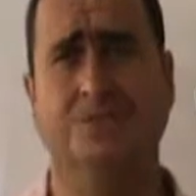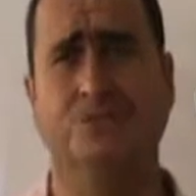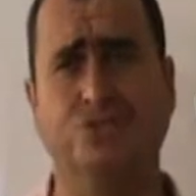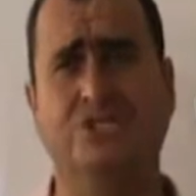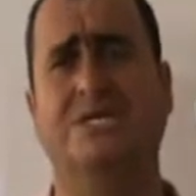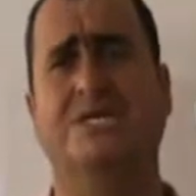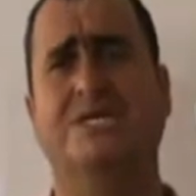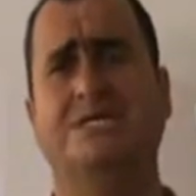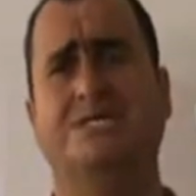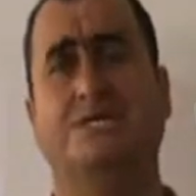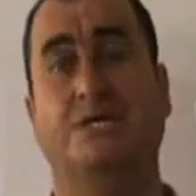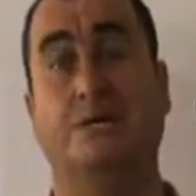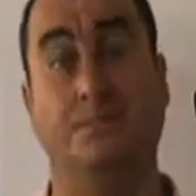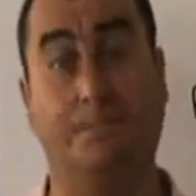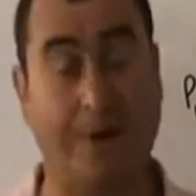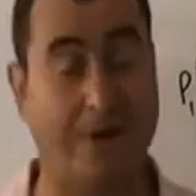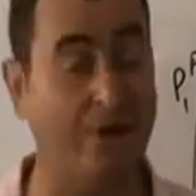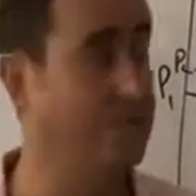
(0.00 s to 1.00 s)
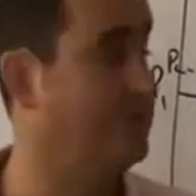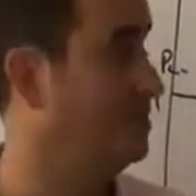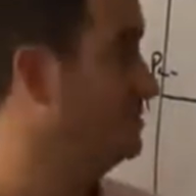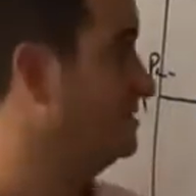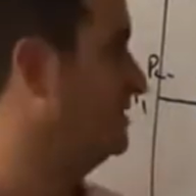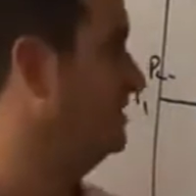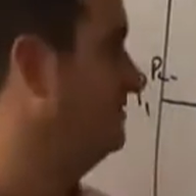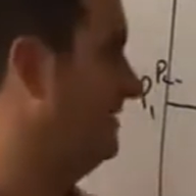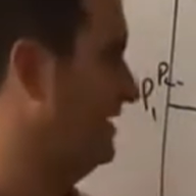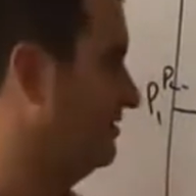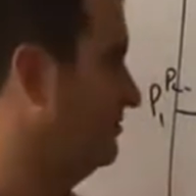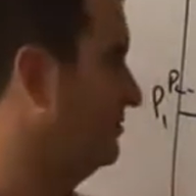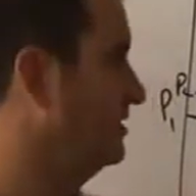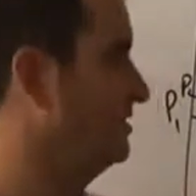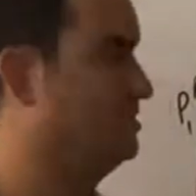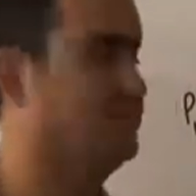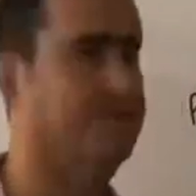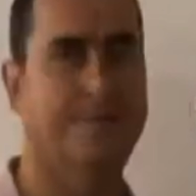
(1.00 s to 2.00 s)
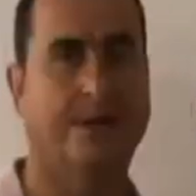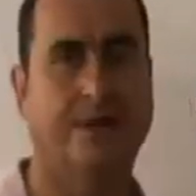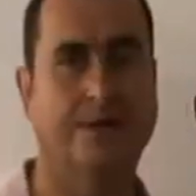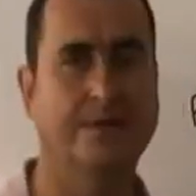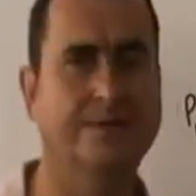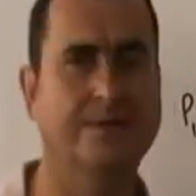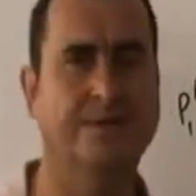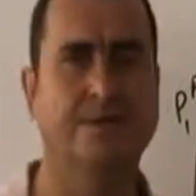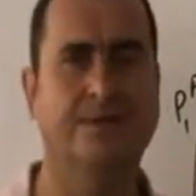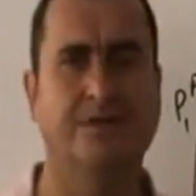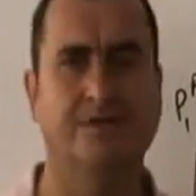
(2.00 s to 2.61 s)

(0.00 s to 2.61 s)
G is a component of aggregate demand.